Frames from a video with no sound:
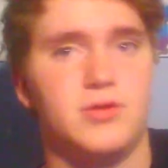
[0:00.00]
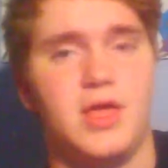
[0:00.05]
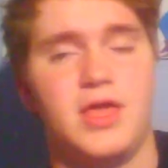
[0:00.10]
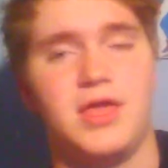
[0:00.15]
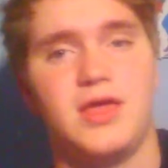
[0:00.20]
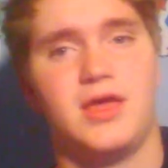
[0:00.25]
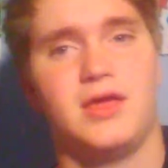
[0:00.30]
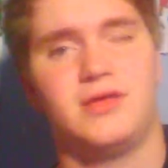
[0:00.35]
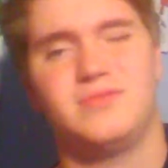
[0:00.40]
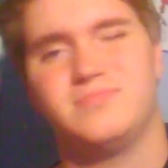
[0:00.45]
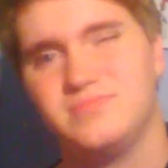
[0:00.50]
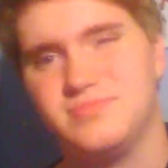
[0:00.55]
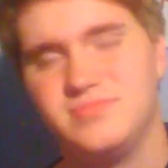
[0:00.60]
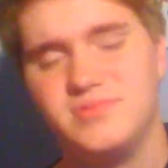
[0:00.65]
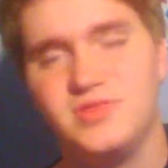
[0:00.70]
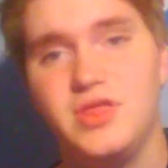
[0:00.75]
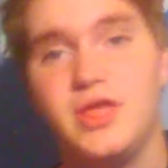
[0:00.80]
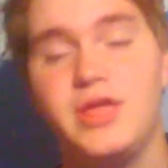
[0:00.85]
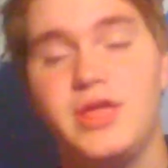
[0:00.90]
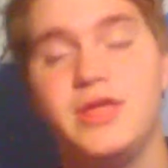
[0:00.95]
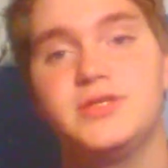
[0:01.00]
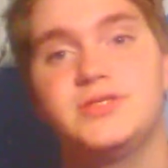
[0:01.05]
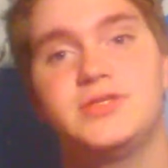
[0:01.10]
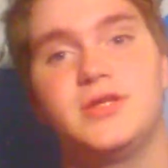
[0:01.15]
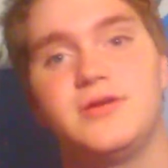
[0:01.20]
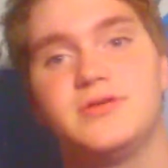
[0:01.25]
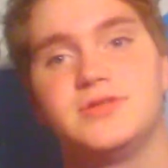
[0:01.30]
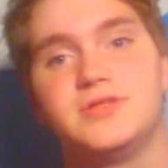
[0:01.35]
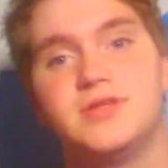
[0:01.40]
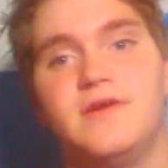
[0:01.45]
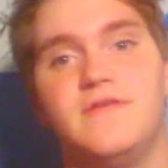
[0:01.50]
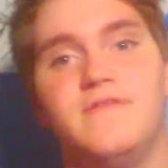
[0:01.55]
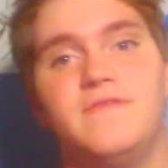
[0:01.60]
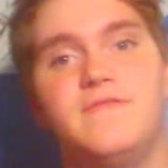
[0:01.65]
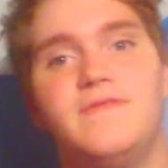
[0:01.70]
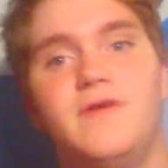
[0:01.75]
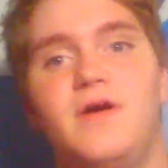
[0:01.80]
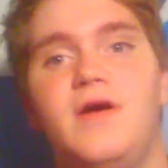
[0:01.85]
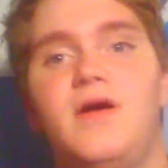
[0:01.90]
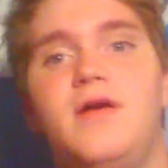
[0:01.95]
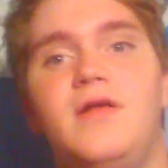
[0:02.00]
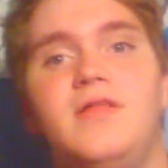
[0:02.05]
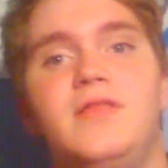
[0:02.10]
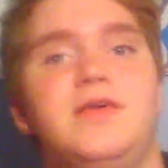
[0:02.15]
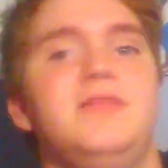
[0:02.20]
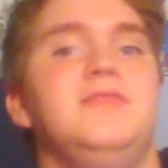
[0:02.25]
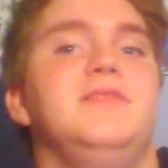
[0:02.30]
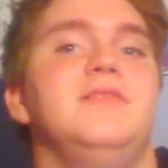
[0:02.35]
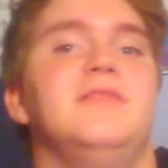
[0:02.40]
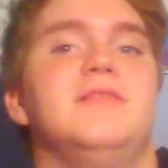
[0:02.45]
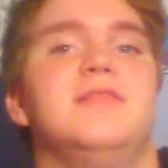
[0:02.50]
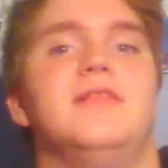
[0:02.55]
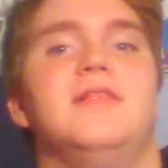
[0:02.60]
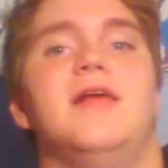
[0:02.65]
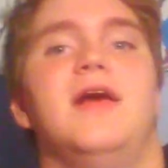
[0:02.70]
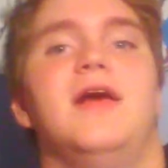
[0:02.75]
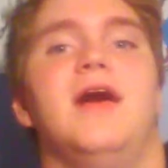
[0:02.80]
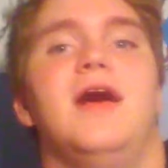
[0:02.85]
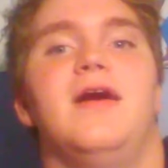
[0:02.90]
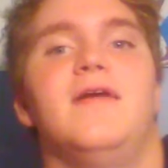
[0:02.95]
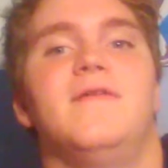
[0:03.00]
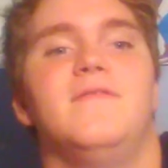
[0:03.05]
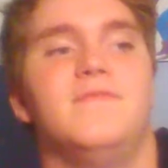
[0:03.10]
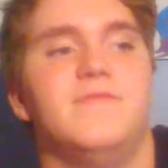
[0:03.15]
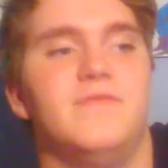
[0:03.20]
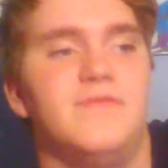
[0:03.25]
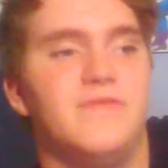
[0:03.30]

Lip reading: and they start to fall in love.